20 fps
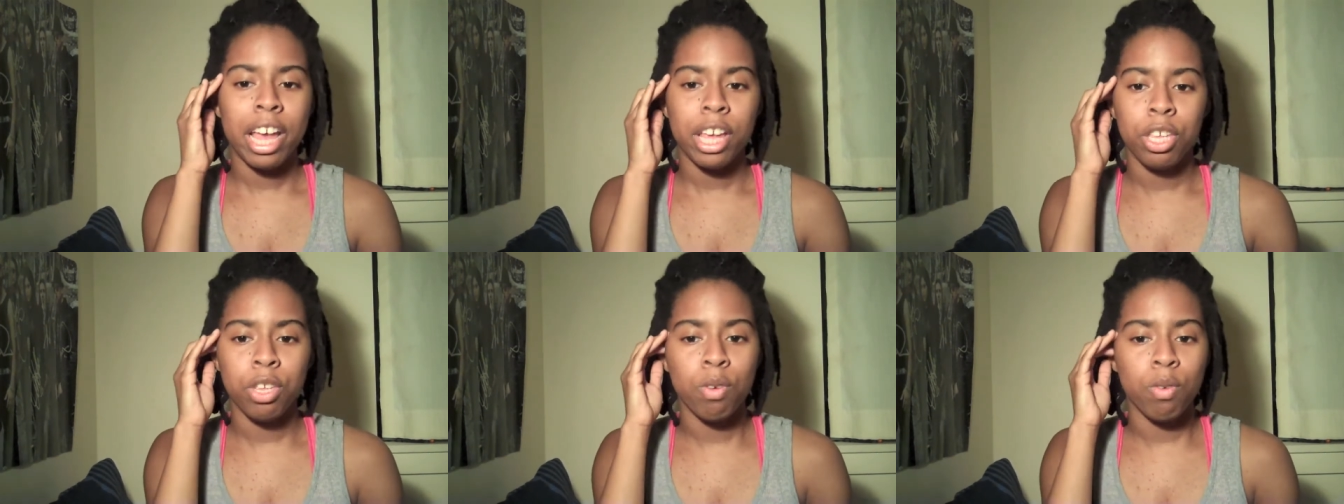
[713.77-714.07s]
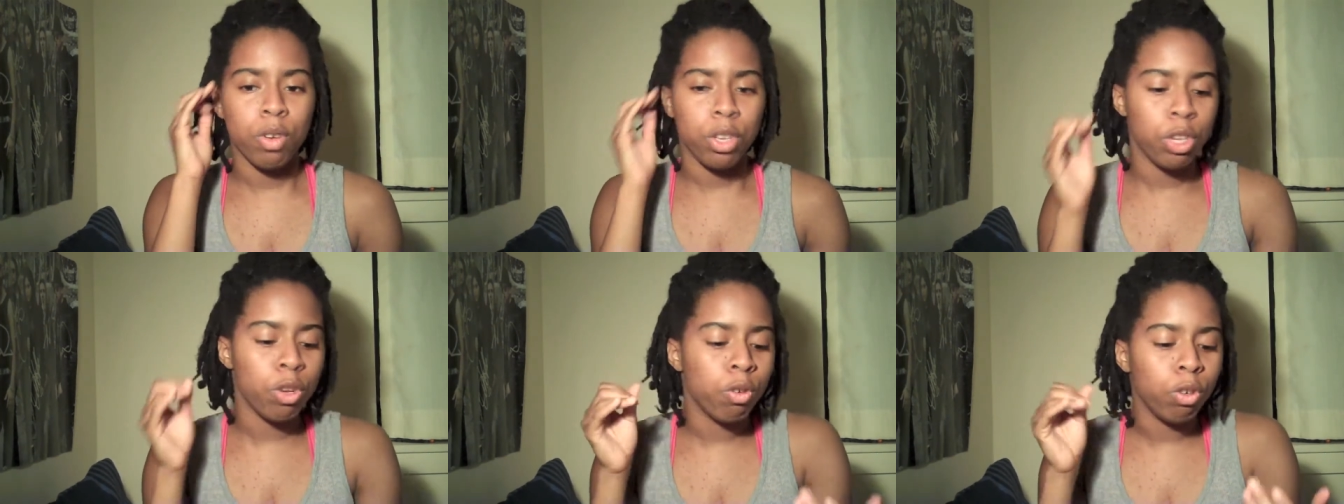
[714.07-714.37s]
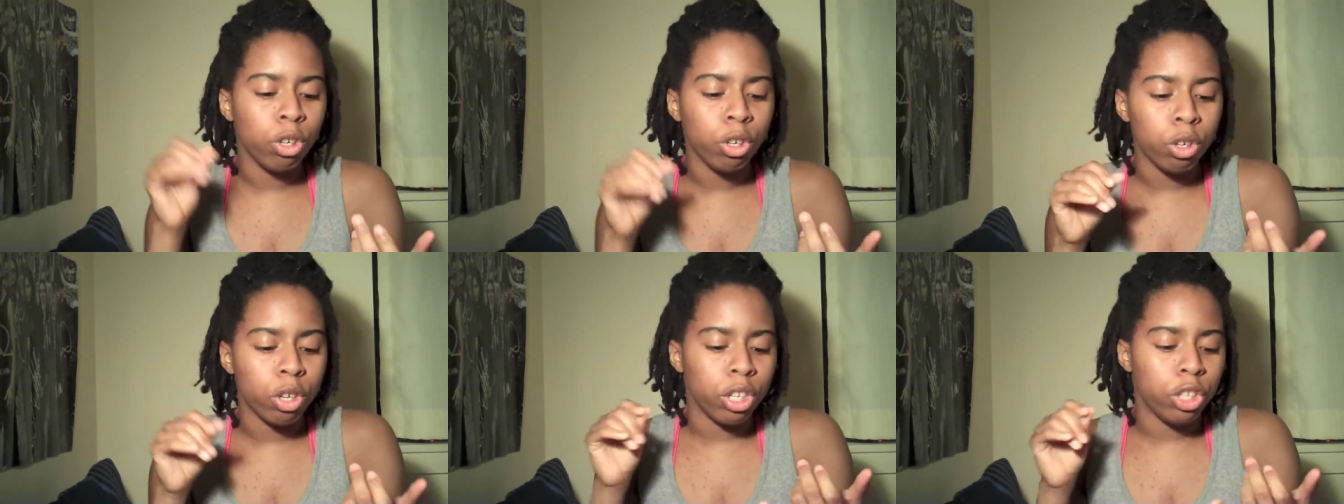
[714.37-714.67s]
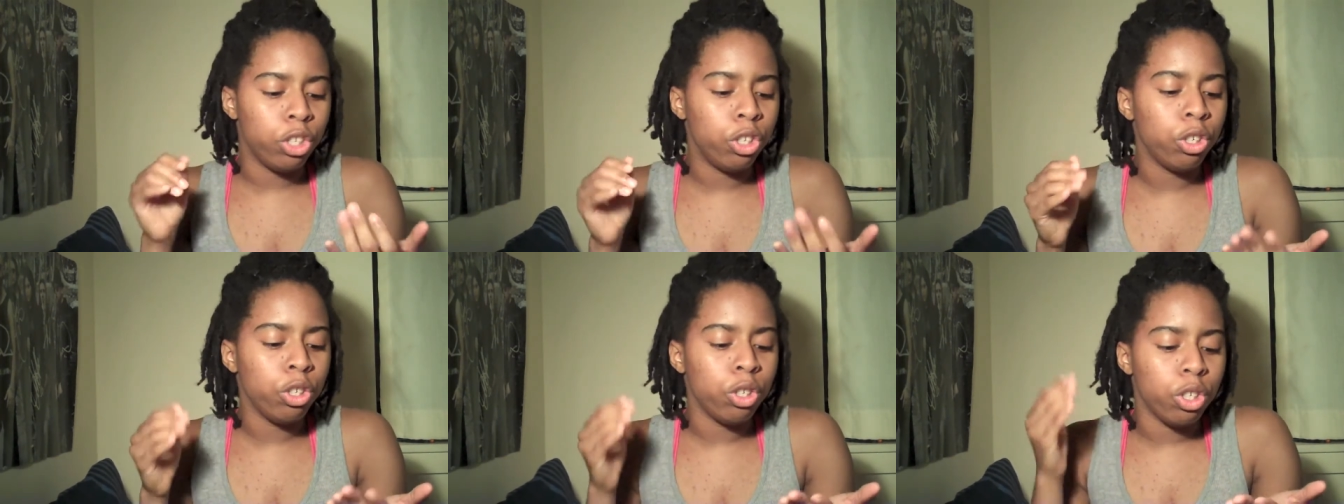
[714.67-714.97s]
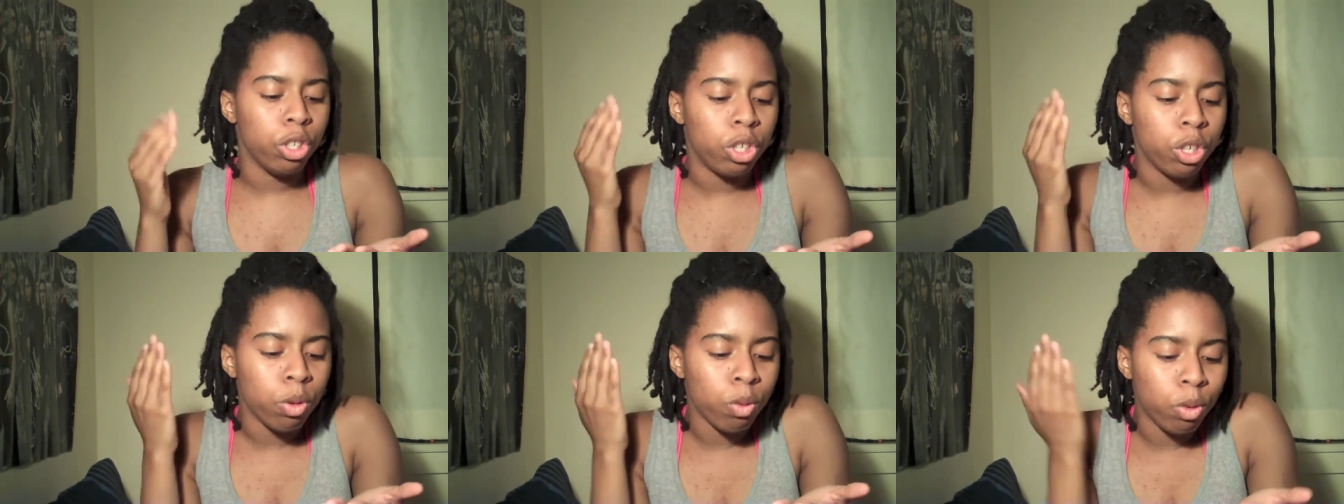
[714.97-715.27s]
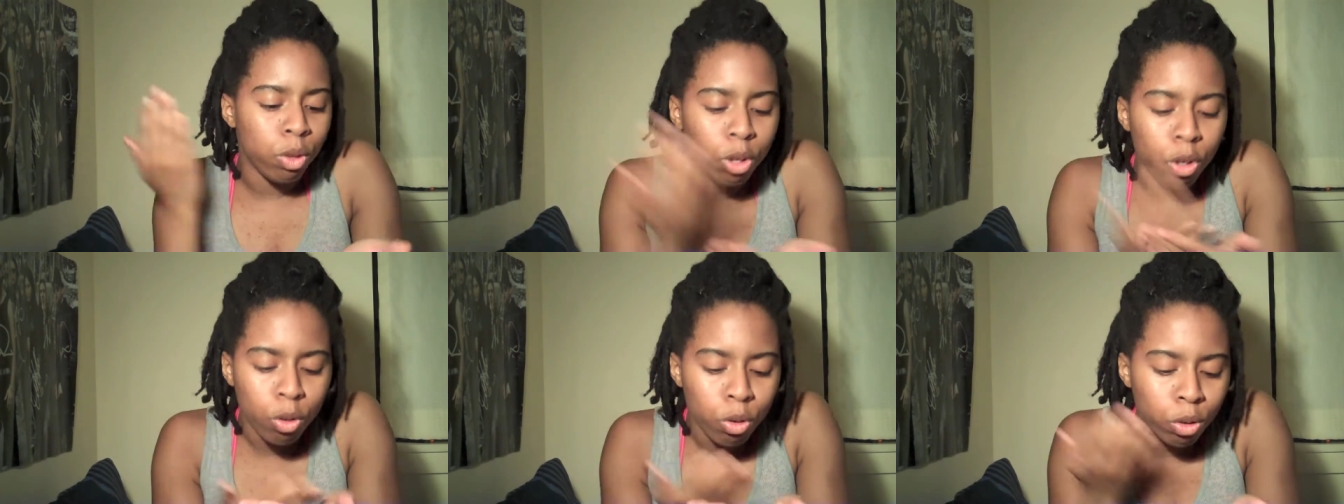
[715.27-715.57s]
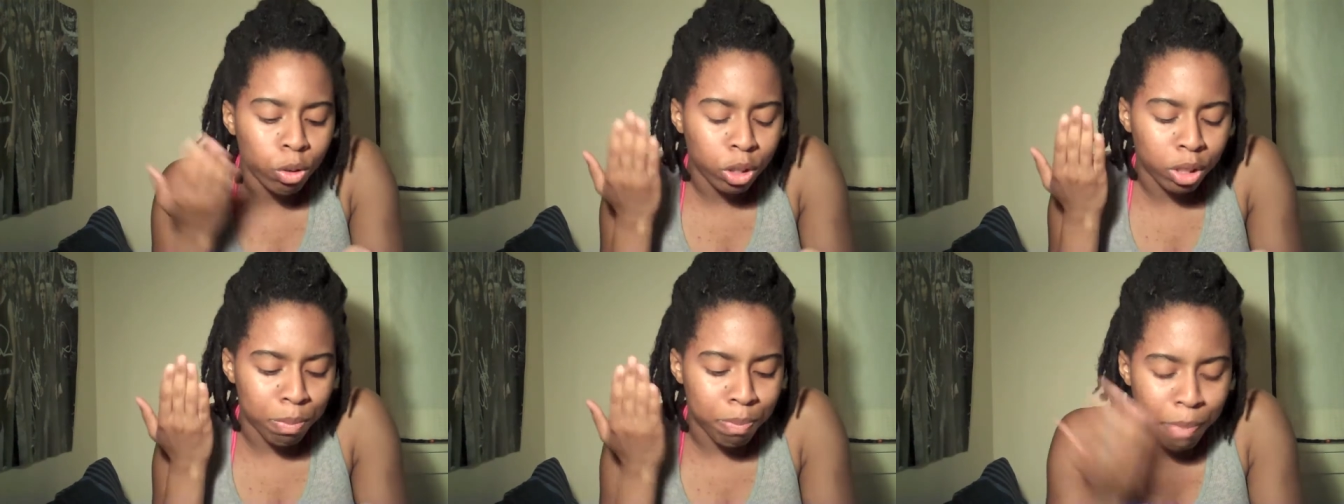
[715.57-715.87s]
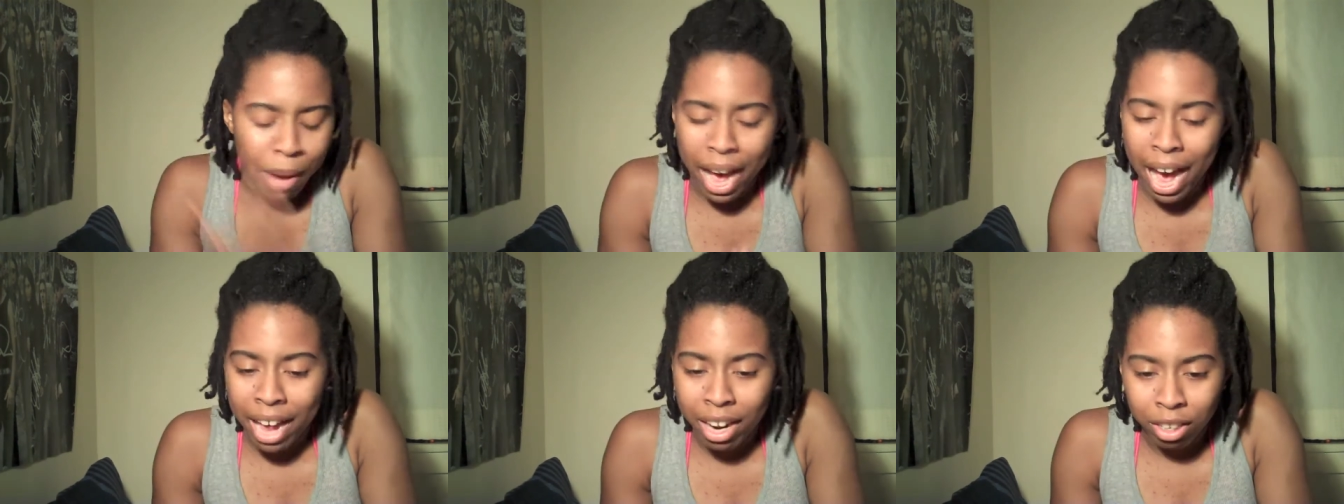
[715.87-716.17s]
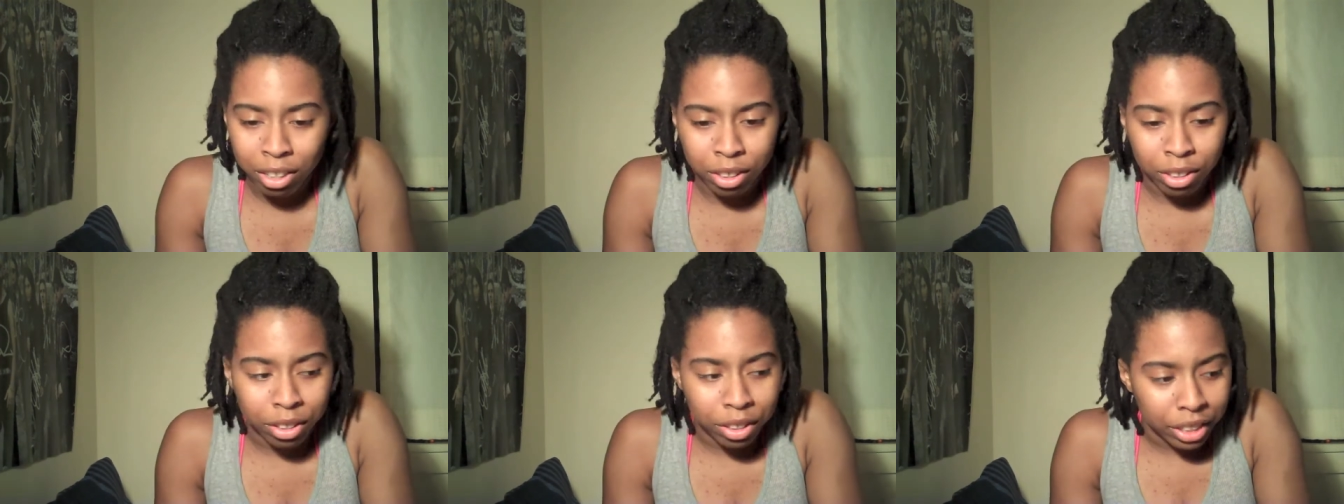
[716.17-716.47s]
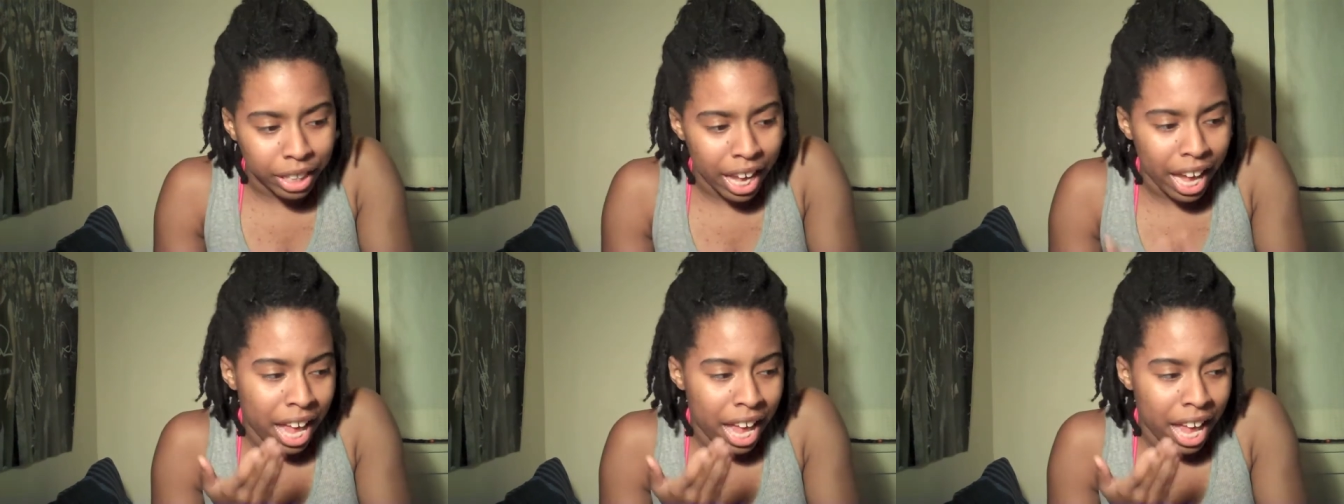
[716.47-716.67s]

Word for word: You you you, you lose battles,